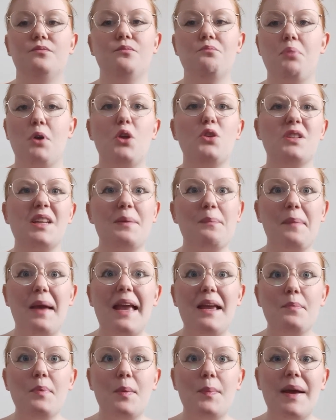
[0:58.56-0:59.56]
blotting
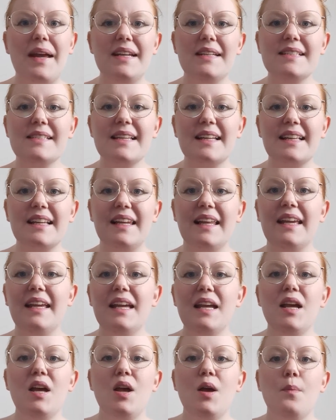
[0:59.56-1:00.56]
paper basically,
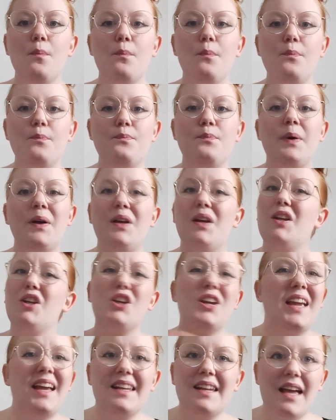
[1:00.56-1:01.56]
but
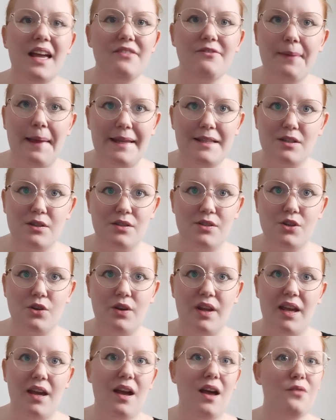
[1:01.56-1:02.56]
you can't have patterns
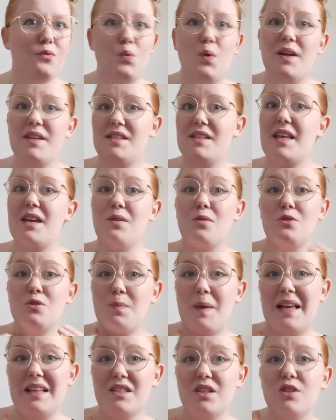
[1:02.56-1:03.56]
on it, otherwise those
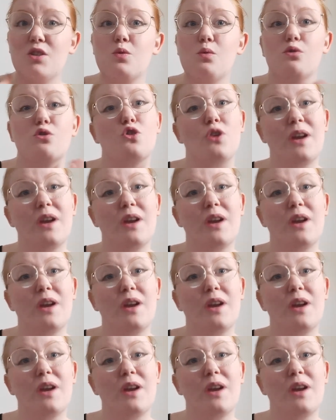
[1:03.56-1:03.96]
patterns will